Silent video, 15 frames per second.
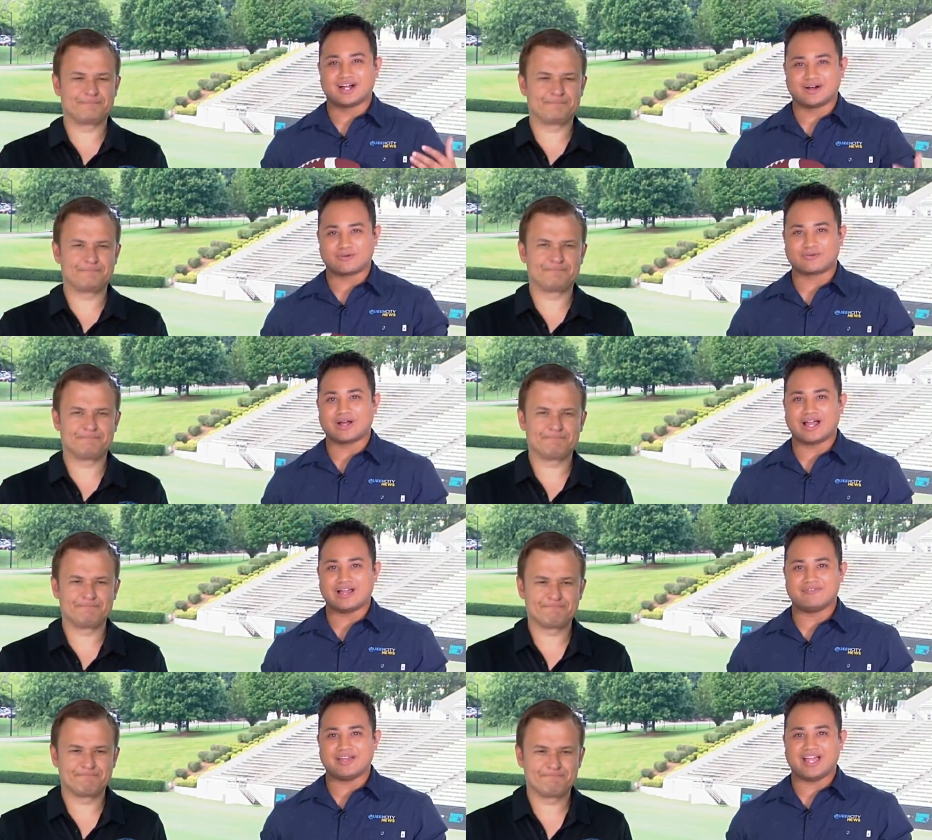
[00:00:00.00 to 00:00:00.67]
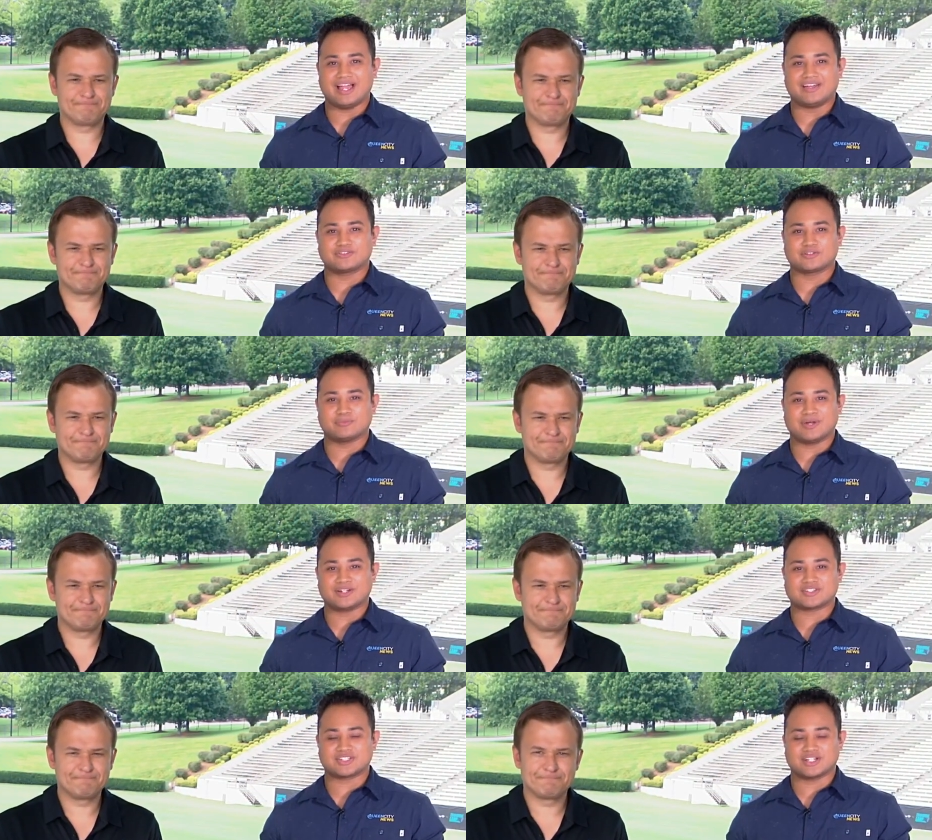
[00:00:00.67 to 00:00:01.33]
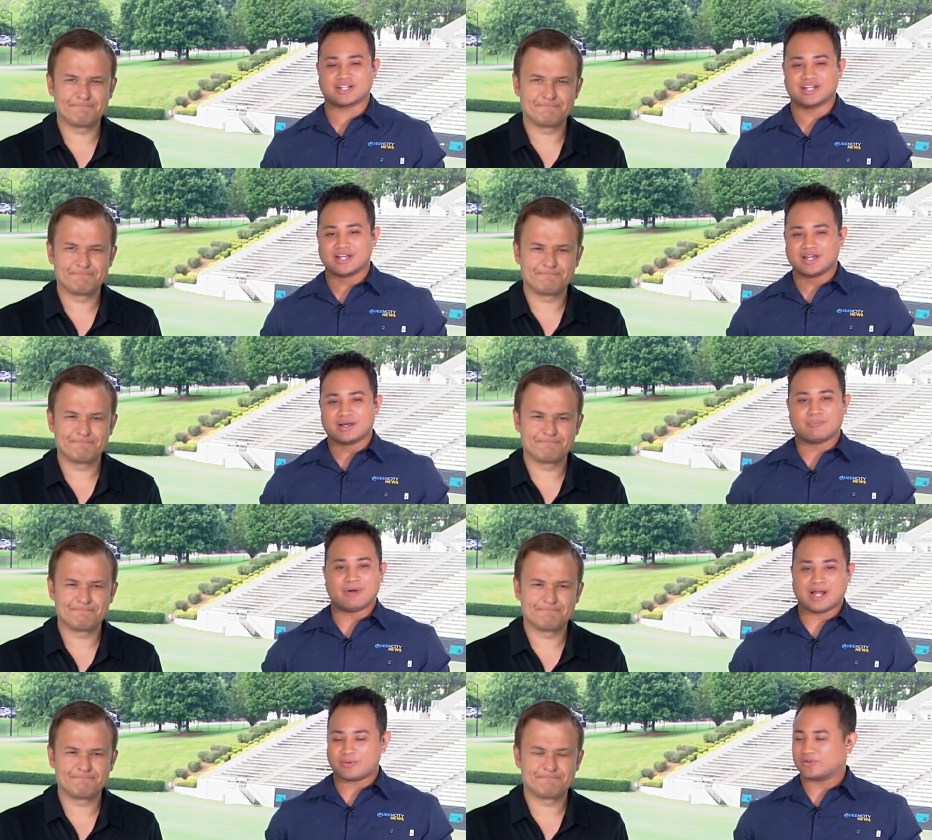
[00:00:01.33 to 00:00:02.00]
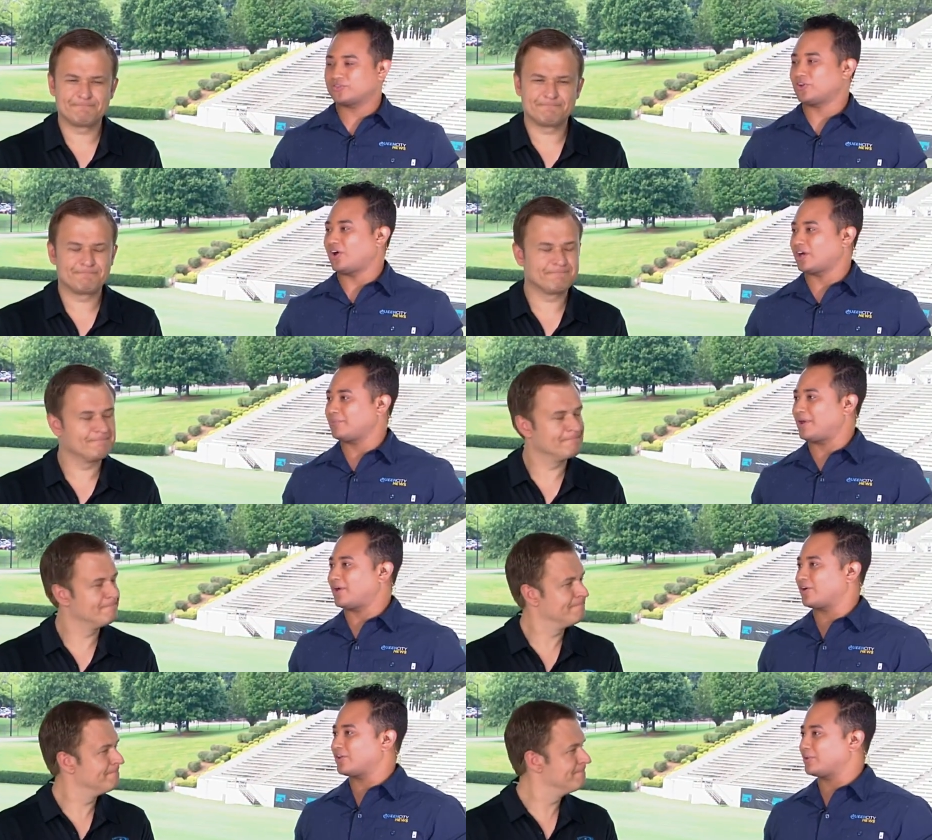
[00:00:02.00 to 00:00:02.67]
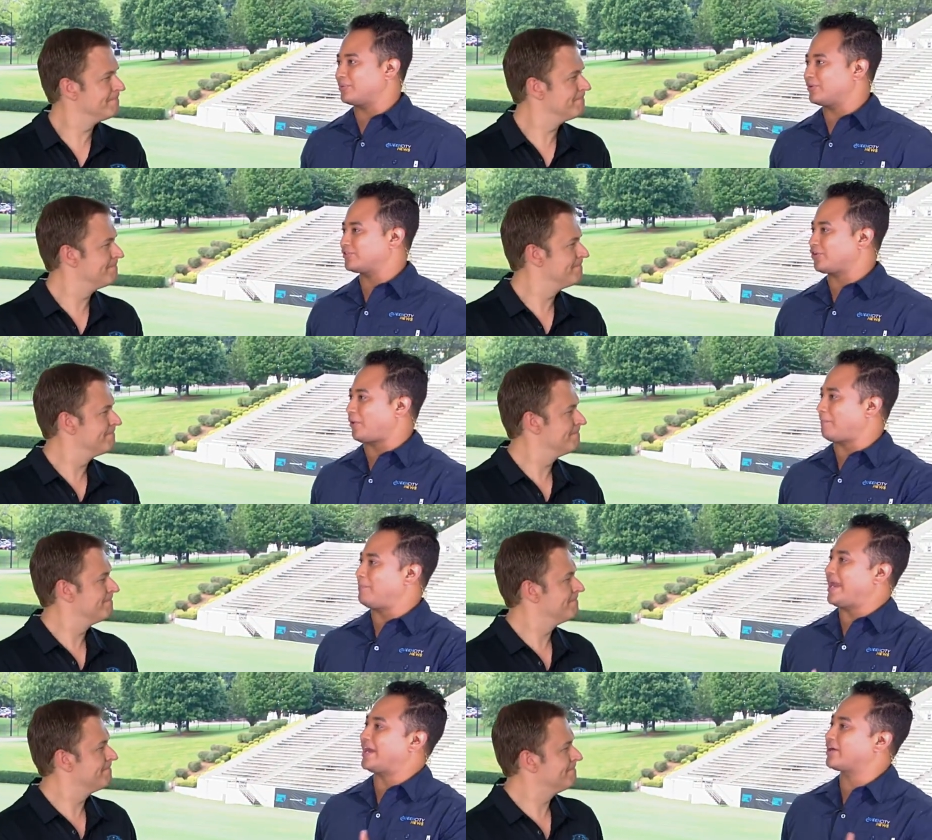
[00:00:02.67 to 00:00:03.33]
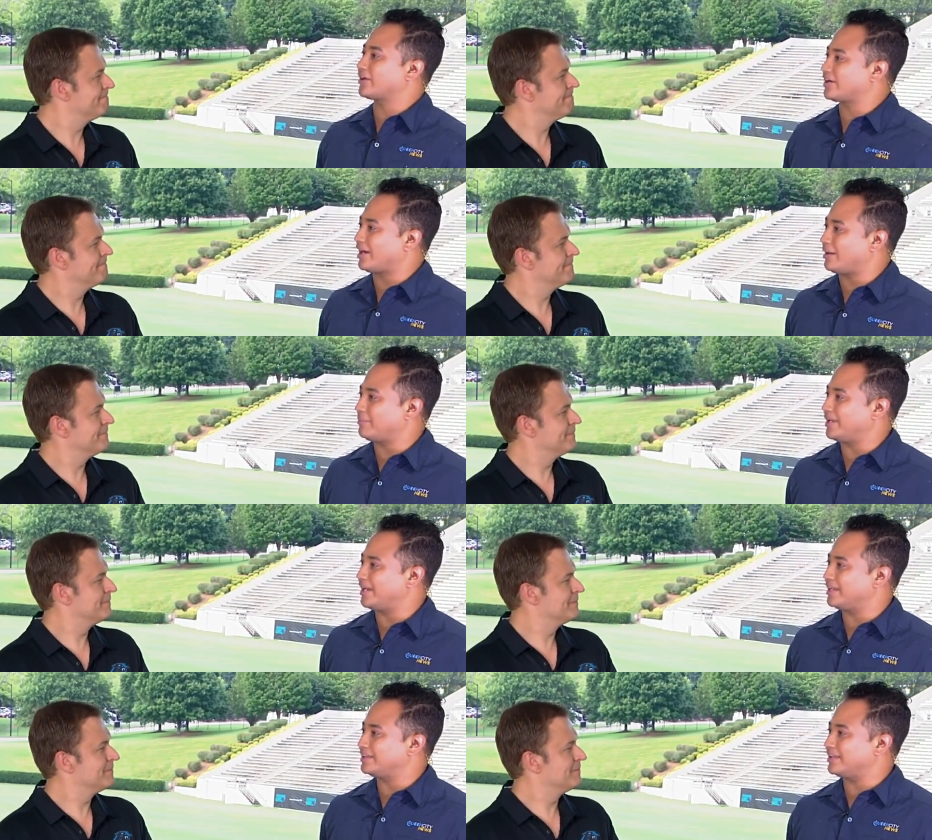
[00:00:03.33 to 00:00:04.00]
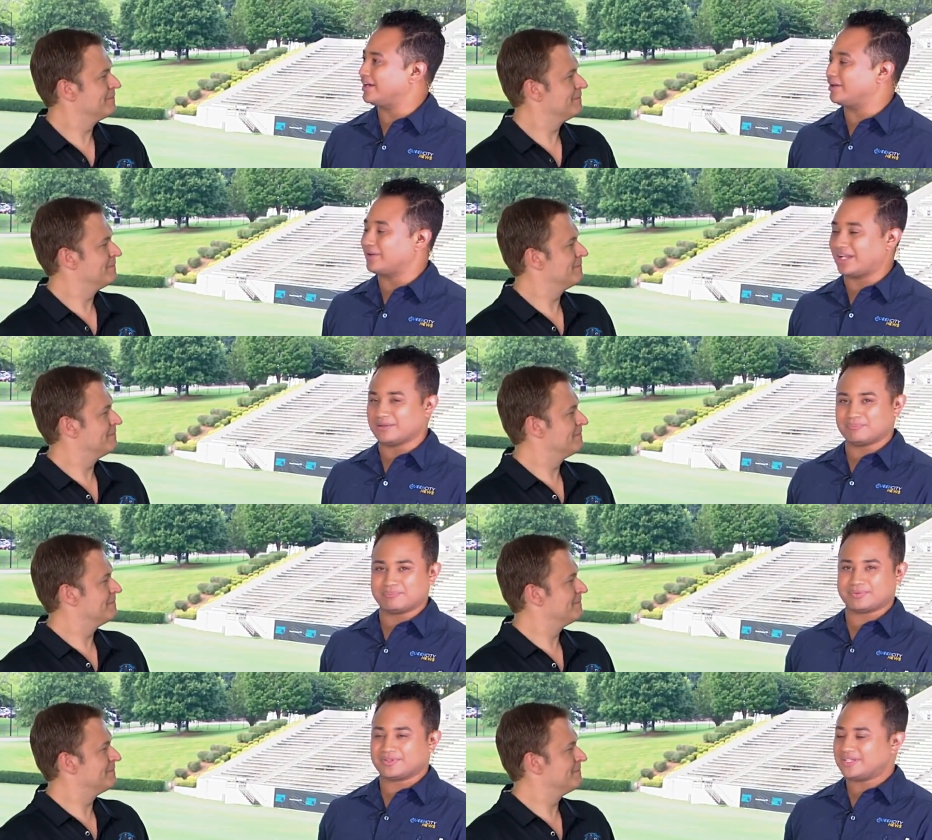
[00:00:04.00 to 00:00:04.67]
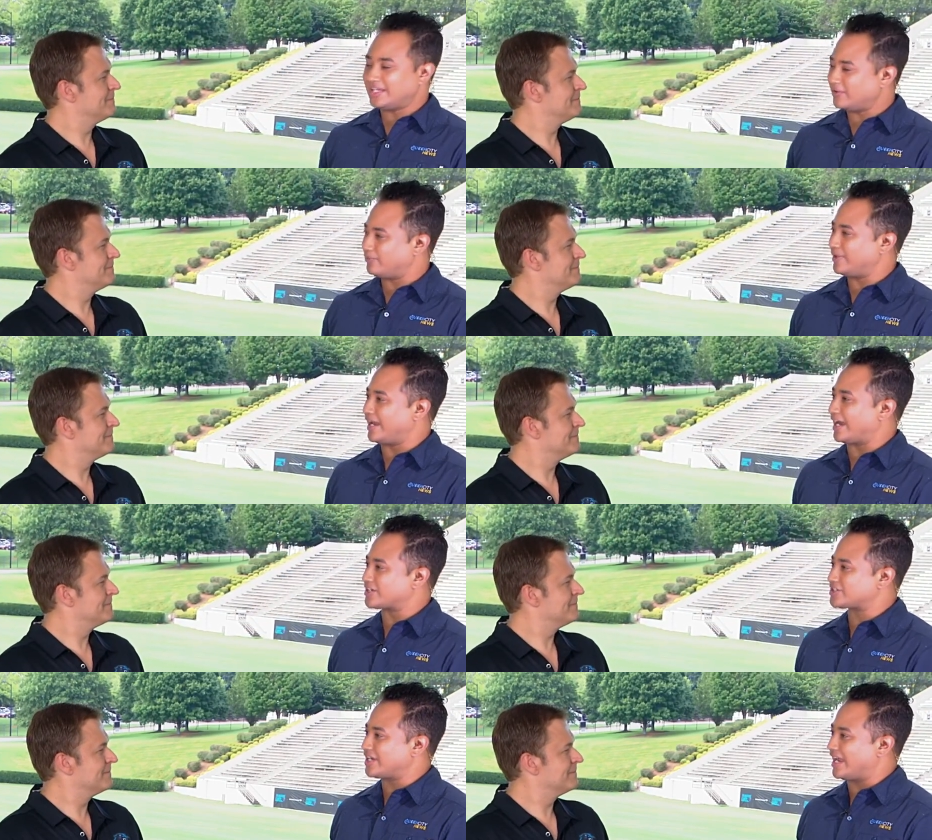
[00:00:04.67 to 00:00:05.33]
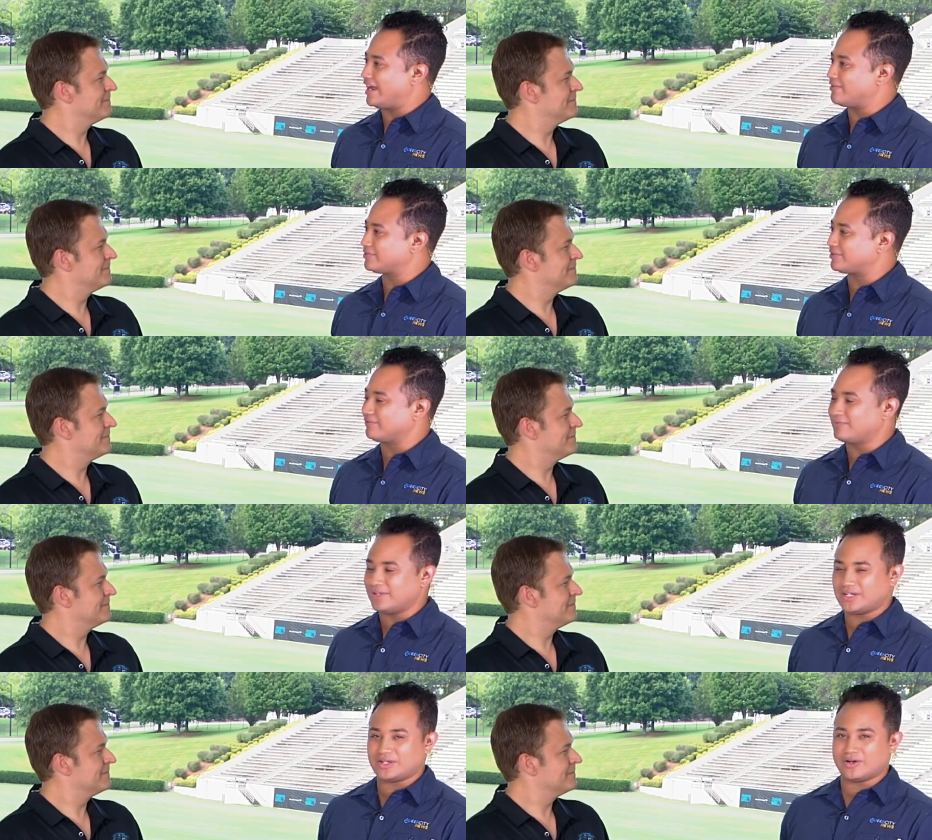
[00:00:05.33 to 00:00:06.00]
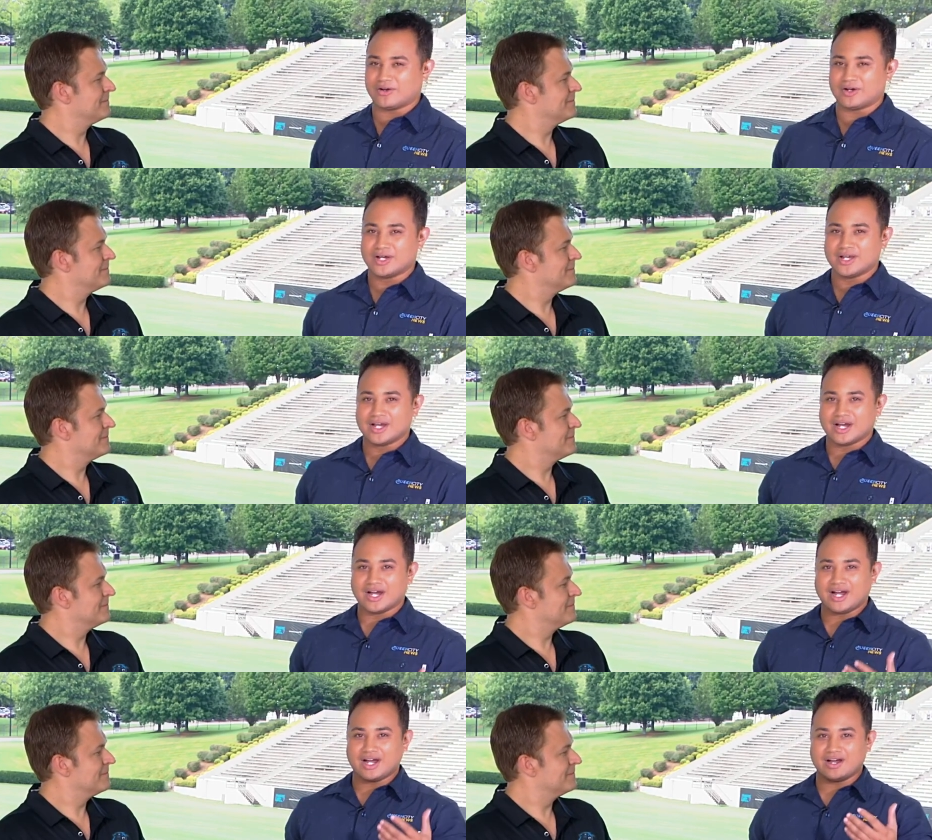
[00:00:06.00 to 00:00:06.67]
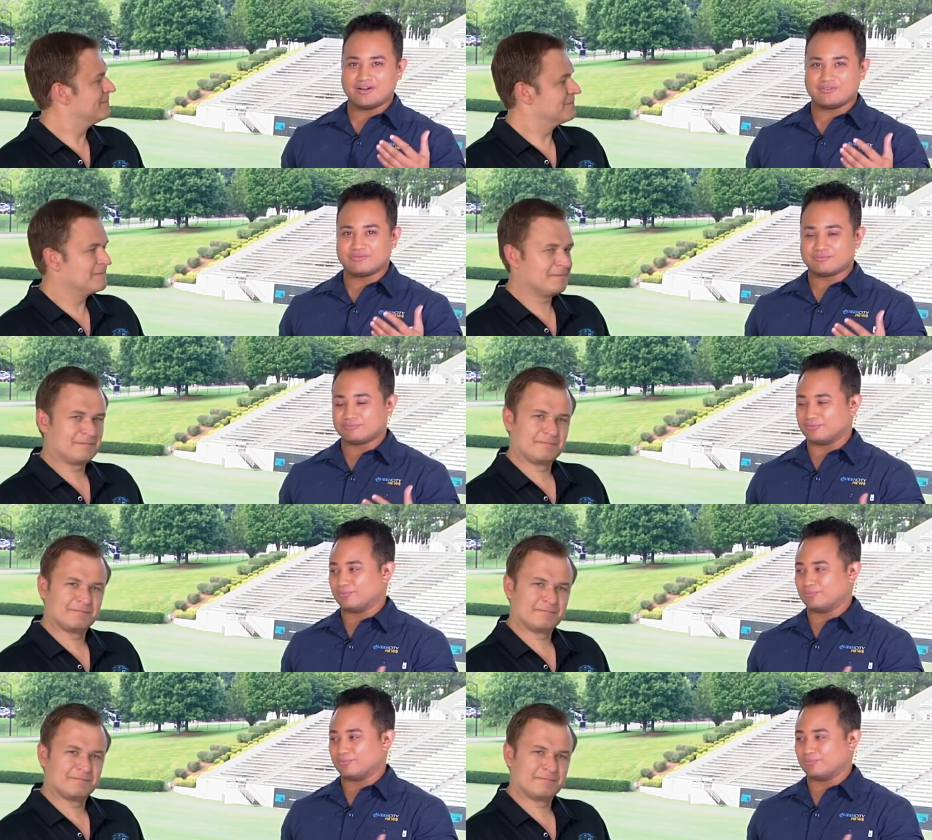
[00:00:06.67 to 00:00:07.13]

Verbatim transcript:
Speaker 1: arrive, as you're mentioning. Mike was talking about earlier when we saw Baker come in there, and I believe we actually have some video of